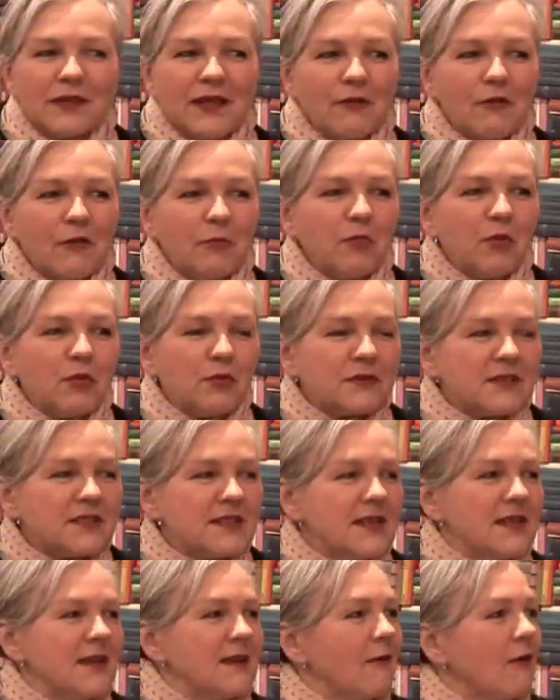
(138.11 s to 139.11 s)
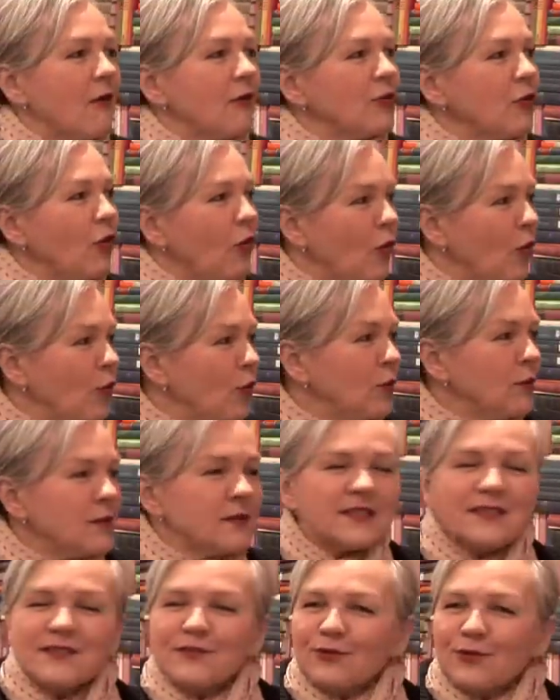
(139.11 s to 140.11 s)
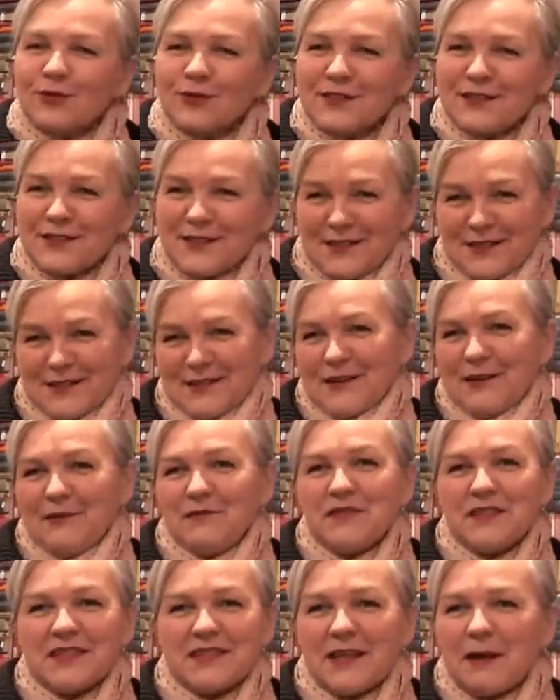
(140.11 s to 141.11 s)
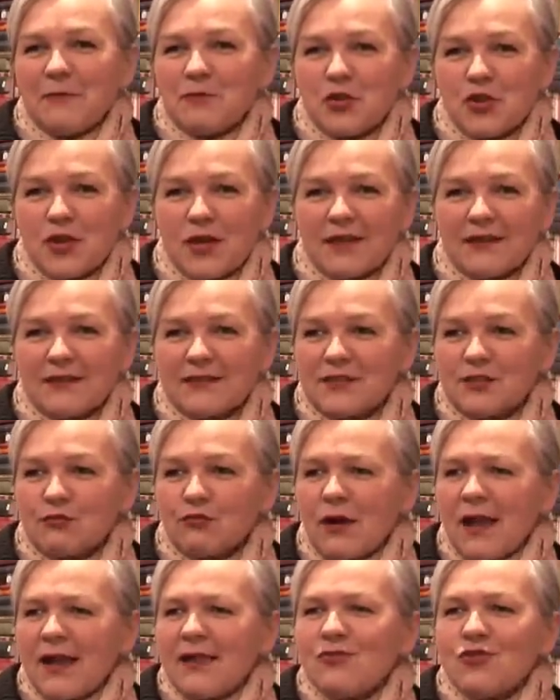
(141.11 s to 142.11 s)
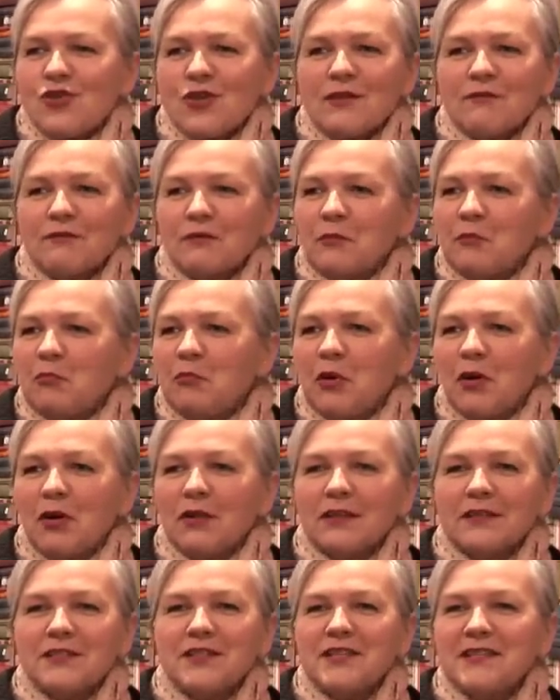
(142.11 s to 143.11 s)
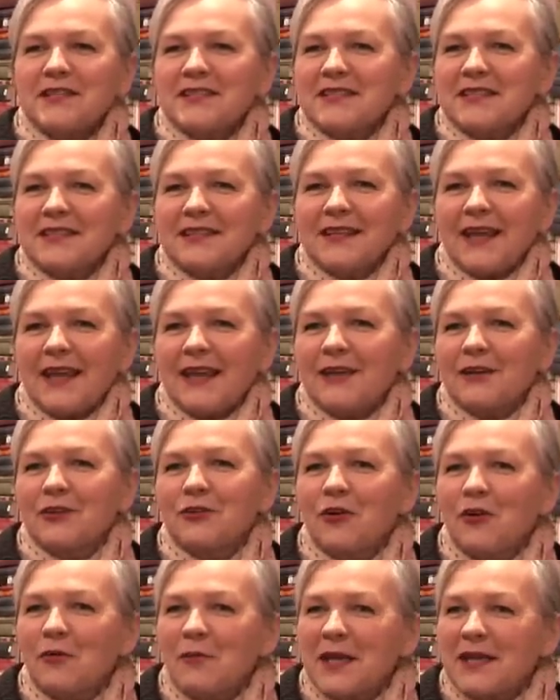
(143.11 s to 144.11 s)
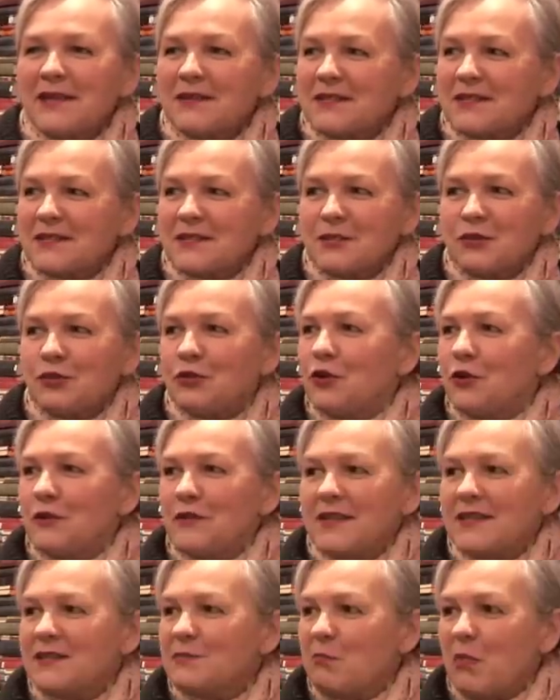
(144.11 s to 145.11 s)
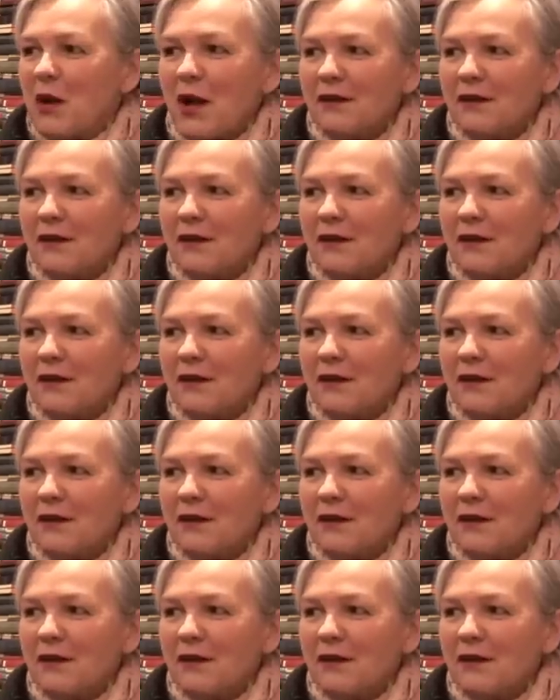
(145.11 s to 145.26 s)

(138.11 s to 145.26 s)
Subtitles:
there are books here on all sorts of subjects, ranging from politics and economics, there's